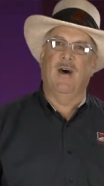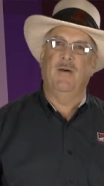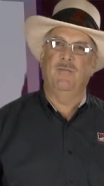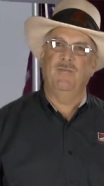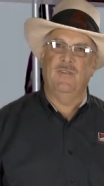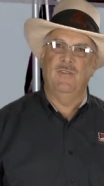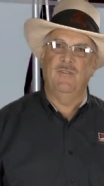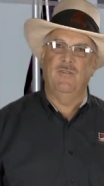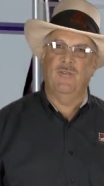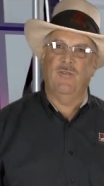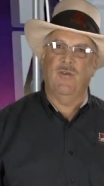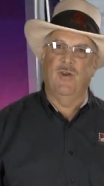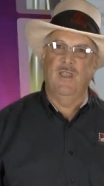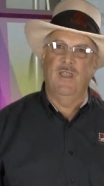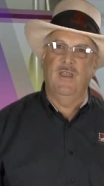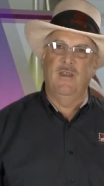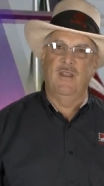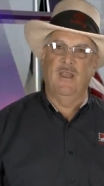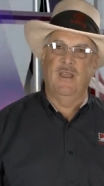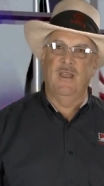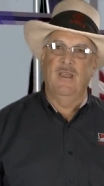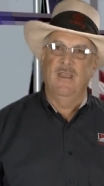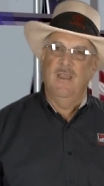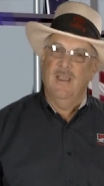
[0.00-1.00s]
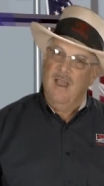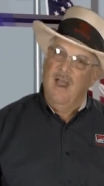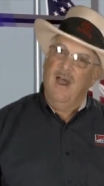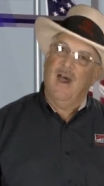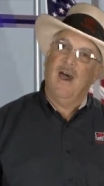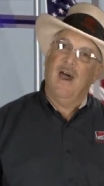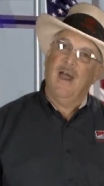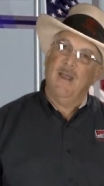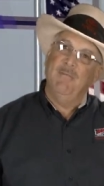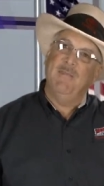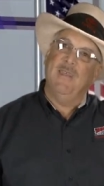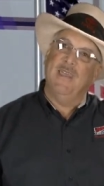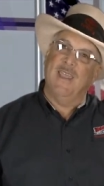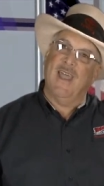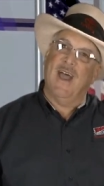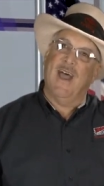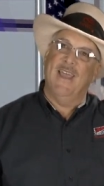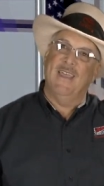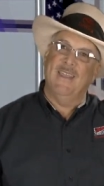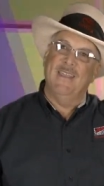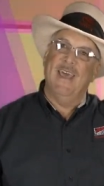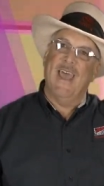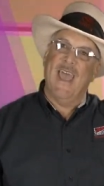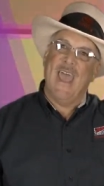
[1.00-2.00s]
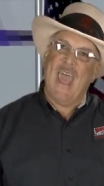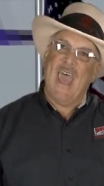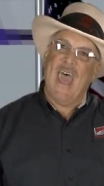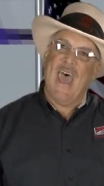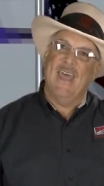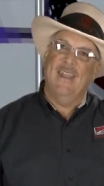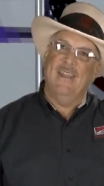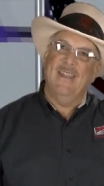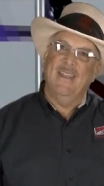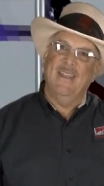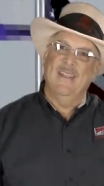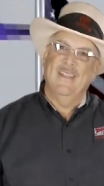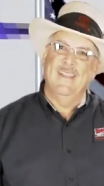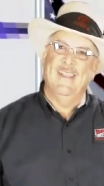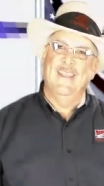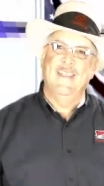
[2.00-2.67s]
Thompson's Toyota. I'm the guy in the hat.